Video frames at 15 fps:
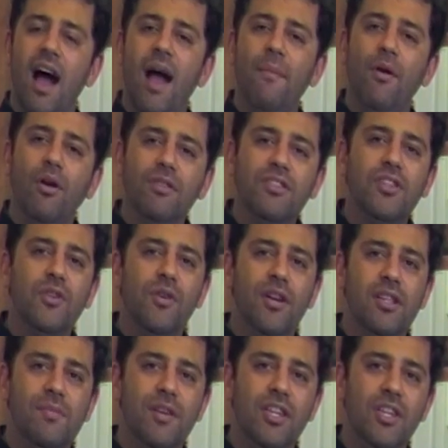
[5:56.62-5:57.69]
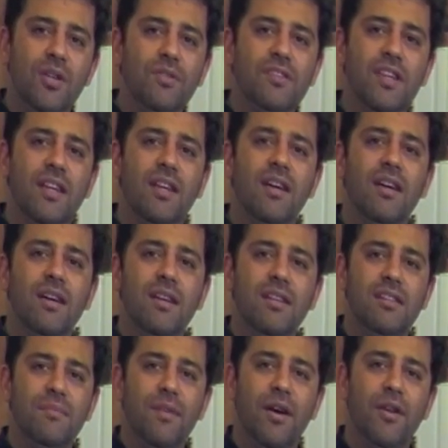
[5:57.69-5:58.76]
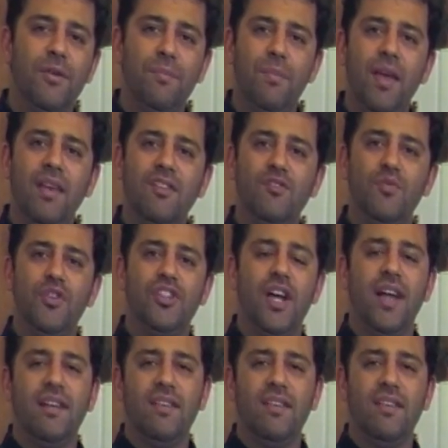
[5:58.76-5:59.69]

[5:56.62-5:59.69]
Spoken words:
I'm also going to be using tomato paste, which I